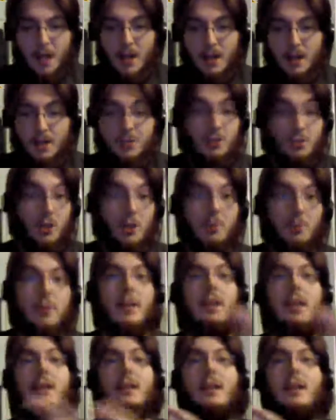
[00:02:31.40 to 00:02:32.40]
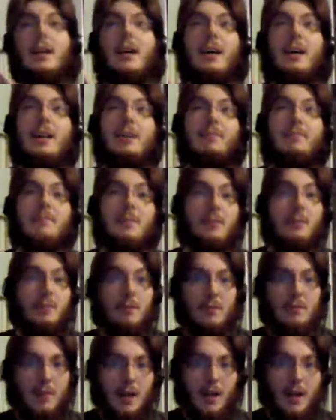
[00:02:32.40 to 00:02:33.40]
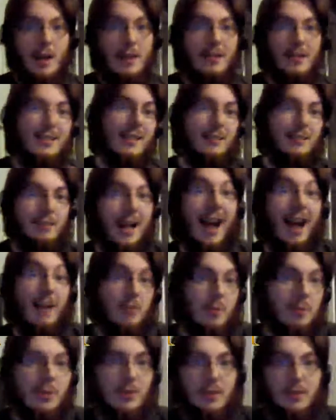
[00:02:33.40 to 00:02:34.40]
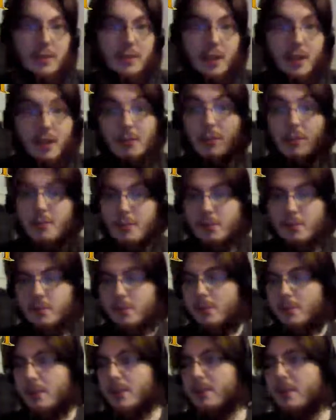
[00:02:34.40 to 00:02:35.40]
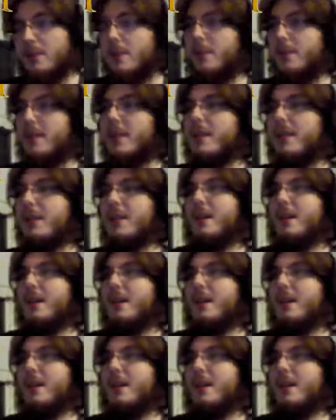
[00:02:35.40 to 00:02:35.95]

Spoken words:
So I did the Harry Potter game because people wanted to do it.